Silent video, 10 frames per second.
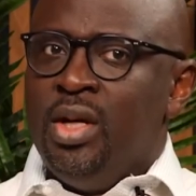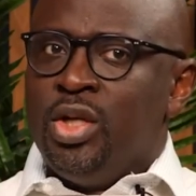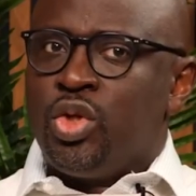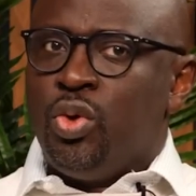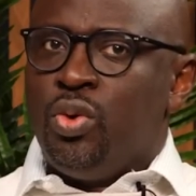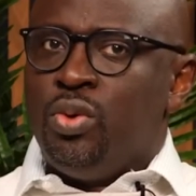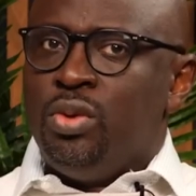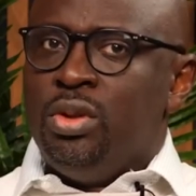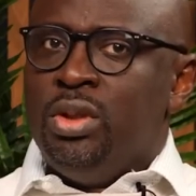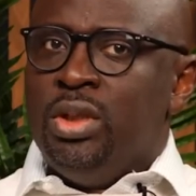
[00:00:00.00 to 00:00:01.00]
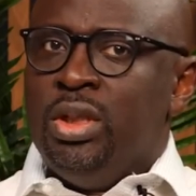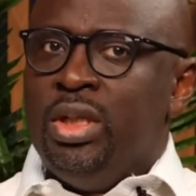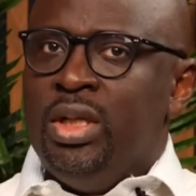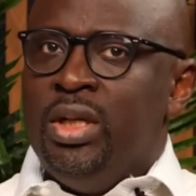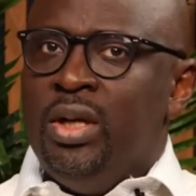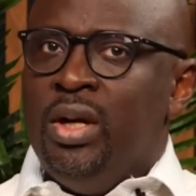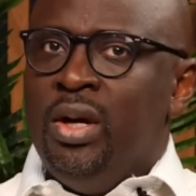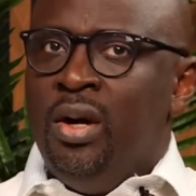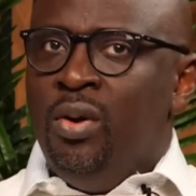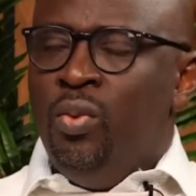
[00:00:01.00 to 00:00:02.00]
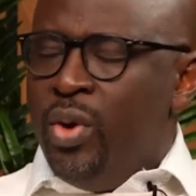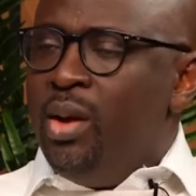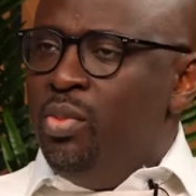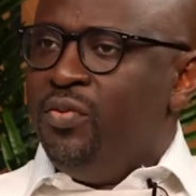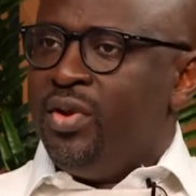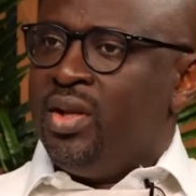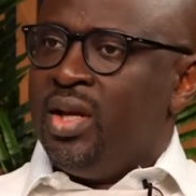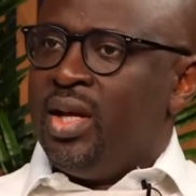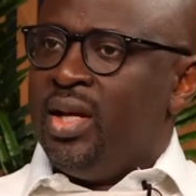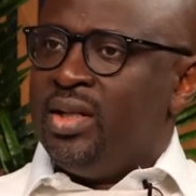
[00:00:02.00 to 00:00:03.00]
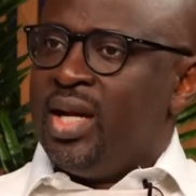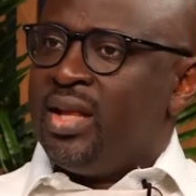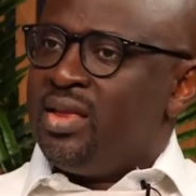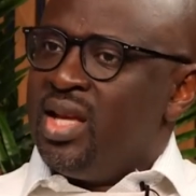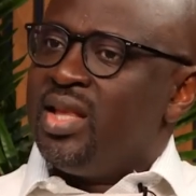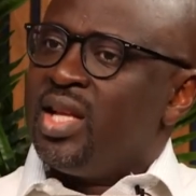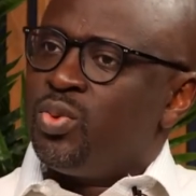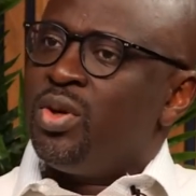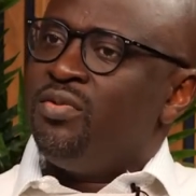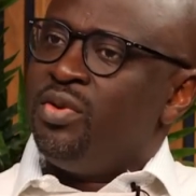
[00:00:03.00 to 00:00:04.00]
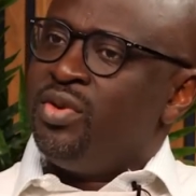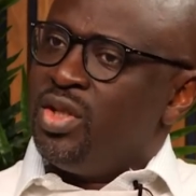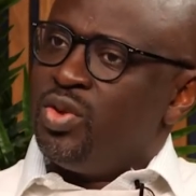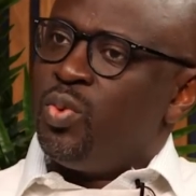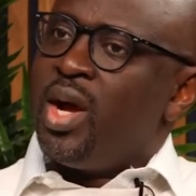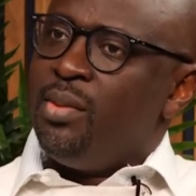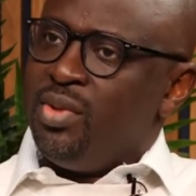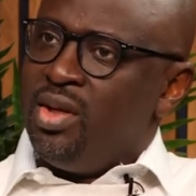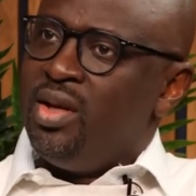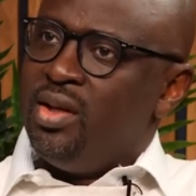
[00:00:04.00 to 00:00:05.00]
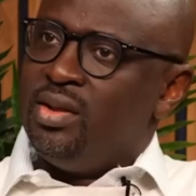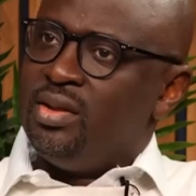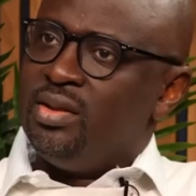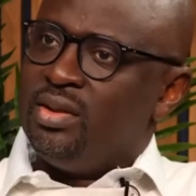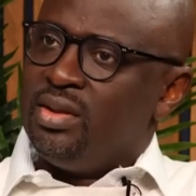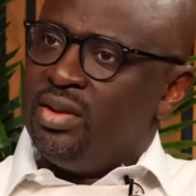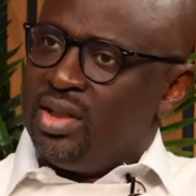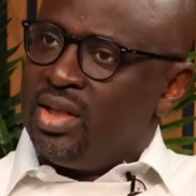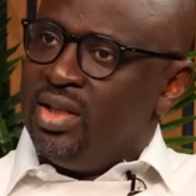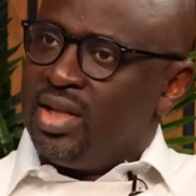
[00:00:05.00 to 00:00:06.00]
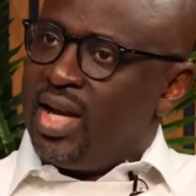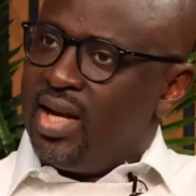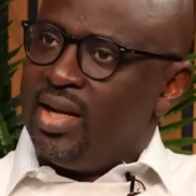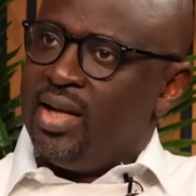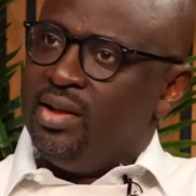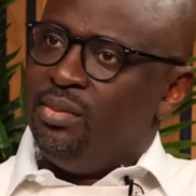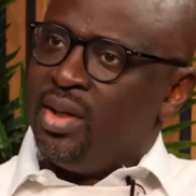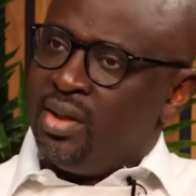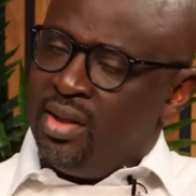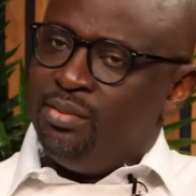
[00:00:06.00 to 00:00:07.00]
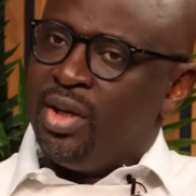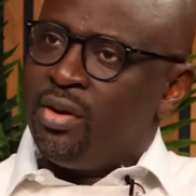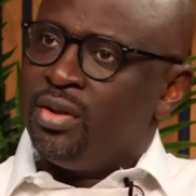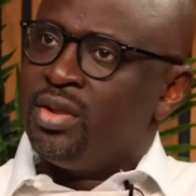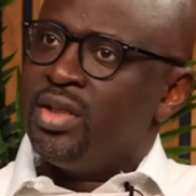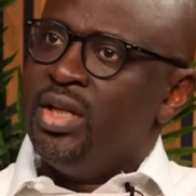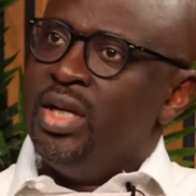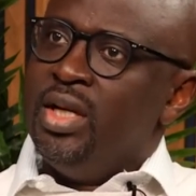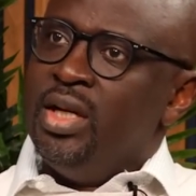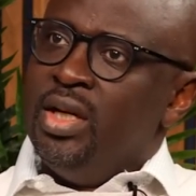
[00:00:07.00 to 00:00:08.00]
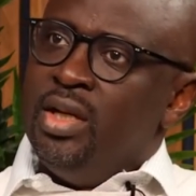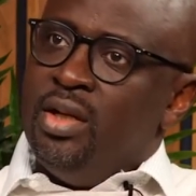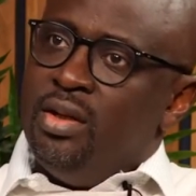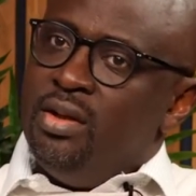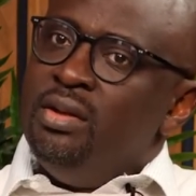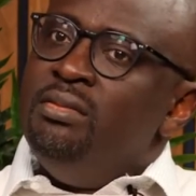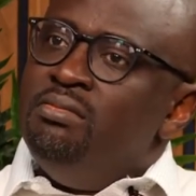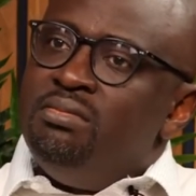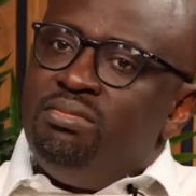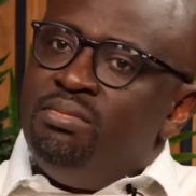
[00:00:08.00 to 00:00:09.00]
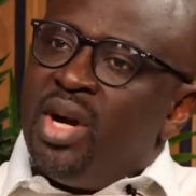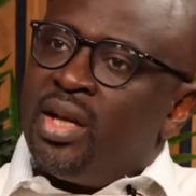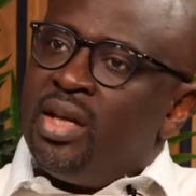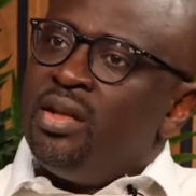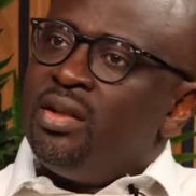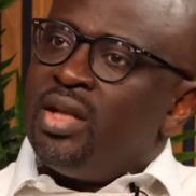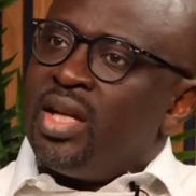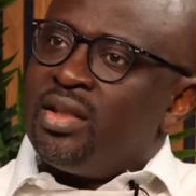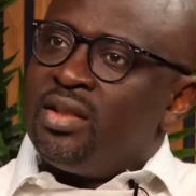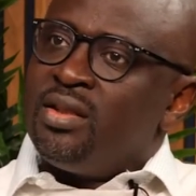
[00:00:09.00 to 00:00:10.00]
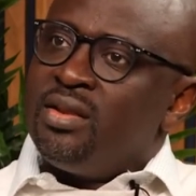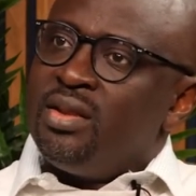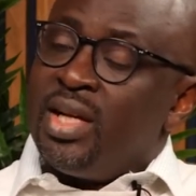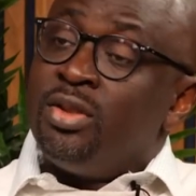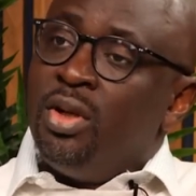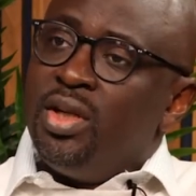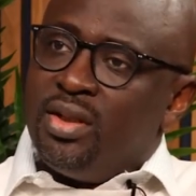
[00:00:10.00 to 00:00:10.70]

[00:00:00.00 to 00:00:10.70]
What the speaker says: so we are moving there. And I think that's one of the reasons why I'm here in Canada, in McGill, because McGill has done